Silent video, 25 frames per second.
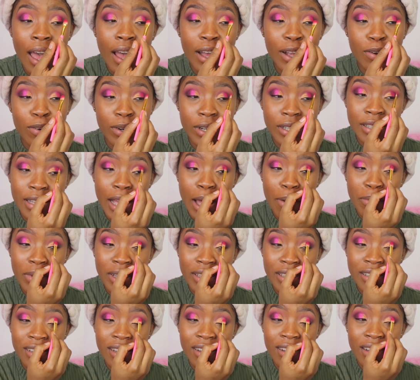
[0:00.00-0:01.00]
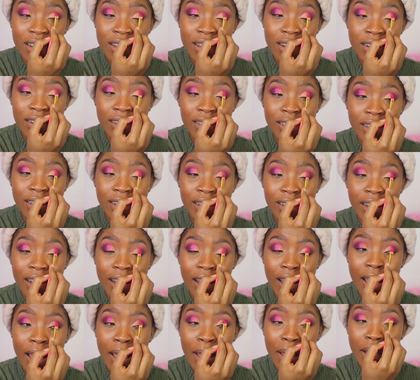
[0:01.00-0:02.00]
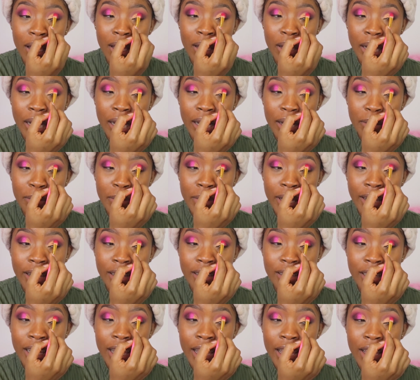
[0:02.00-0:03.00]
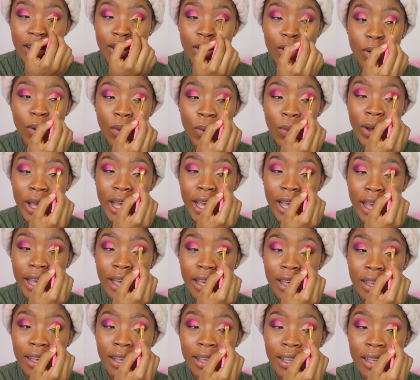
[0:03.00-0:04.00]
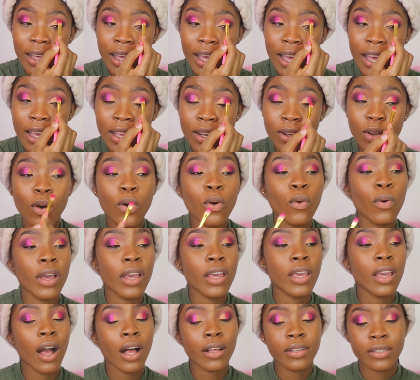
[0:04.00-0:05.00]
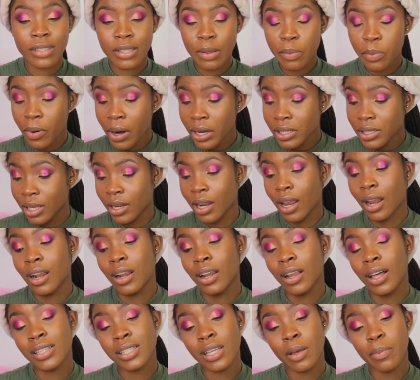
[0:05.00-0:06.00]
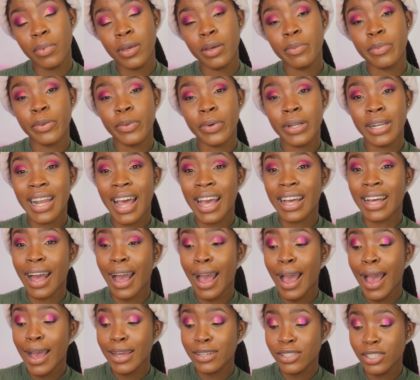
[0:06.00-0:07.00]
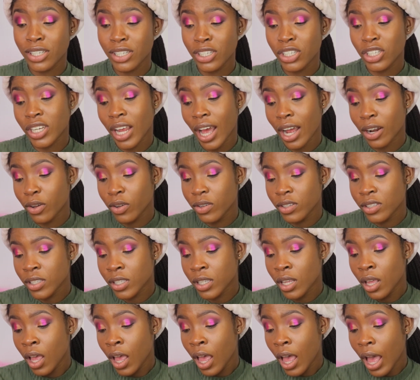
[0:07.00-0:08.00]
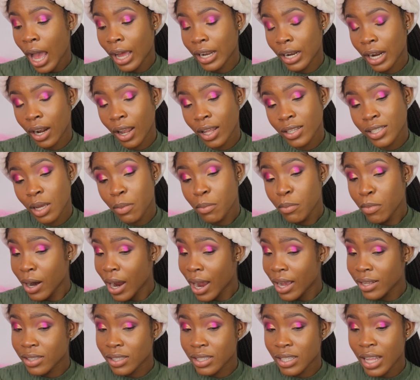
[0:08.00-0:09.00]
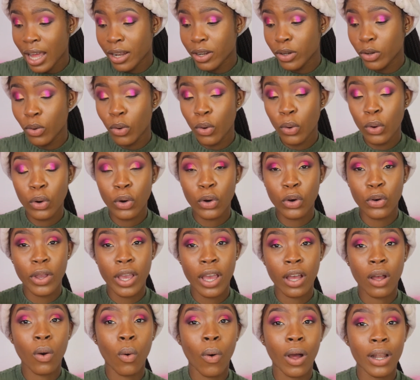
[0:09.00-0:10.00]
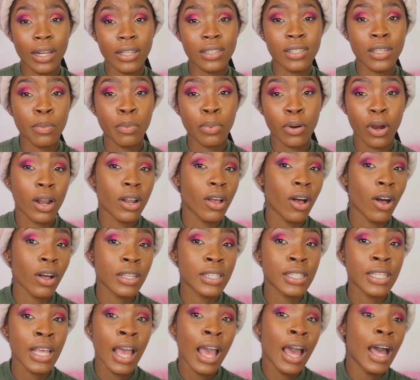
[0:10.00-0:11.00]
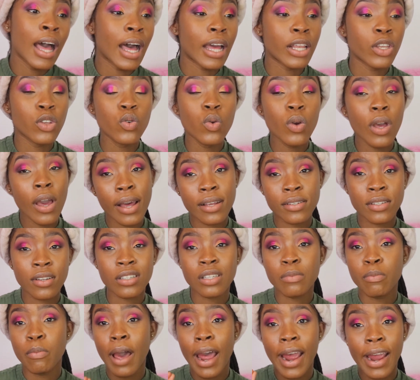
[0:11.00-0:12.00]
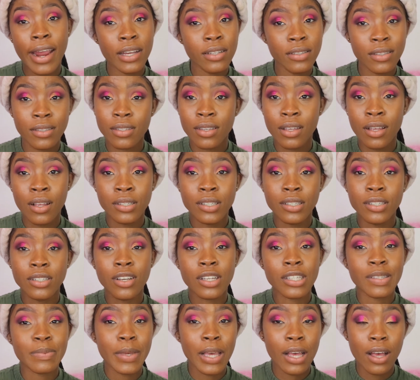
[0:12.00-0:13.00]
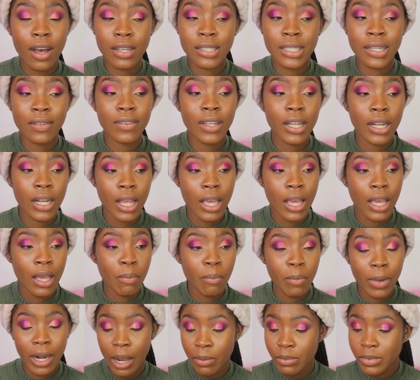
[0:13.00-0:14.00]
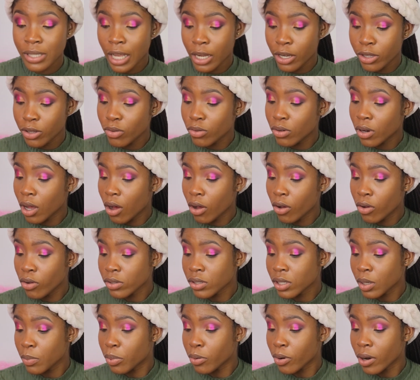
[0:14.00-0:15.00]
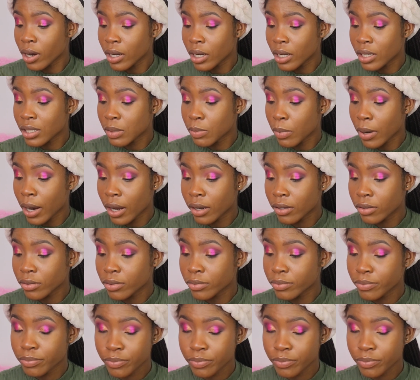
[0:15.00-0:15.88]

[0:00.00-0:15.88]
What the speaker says: Grace Hamilton. Because ain't no way. Y'all supporting a lot of people with like ashy shadows and a lot of brands that don't create quality products. And you guys just buy it just because of the name. But I'm telling you now, go support this brand.